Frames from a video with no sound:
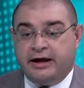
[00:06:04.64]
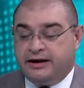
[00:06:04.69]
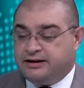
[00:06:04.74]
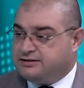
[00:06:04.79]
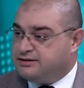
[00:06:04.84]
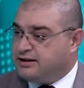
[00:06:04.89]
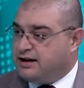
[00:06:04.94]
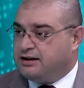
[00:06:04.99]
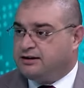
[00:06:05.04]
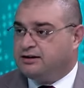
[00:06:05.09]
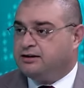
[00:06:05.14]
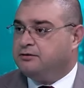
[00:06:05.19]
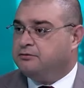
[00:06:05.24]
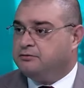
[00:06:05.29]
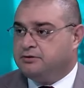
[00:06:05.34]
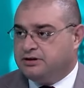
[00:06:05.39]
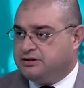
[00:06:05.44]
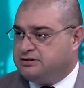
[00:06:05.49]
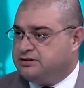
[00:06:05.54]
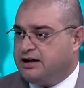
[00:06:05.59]
Yeah, exactly.
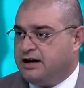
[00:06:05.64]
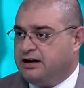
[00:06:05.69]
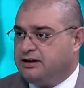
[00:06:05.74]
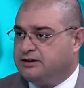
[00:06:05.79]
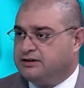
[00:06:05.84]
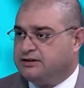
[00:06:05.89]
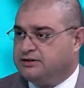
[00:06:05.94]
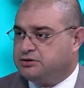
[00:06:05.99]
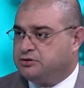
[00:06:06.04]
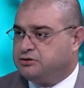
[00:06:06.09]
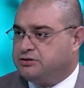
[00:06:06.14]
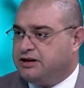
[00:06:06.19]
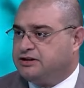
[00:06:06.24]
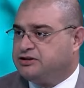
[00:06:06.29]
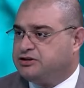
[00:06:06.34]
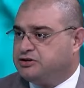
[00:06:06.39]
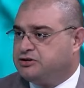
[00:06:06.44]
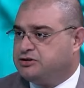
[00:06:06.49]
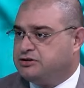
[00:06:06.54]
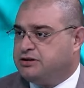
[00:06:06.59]
So
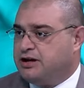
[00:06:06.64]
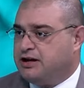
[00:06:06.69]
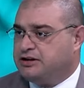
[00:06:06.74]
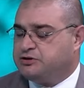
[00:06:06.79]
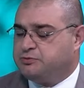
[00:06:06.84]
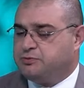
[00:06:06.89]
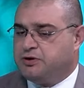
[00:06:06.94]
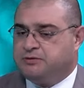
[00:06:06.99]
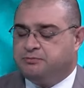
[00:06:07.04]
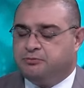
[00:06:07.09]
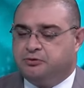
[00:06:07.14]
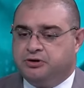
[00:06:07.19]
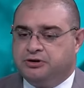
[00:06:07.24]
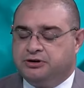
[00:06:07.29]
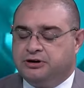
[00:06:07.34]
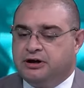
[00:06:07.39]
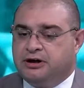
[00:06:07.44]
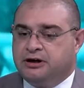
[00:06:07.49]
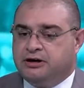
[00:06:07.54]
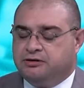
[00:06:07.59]
that's my point.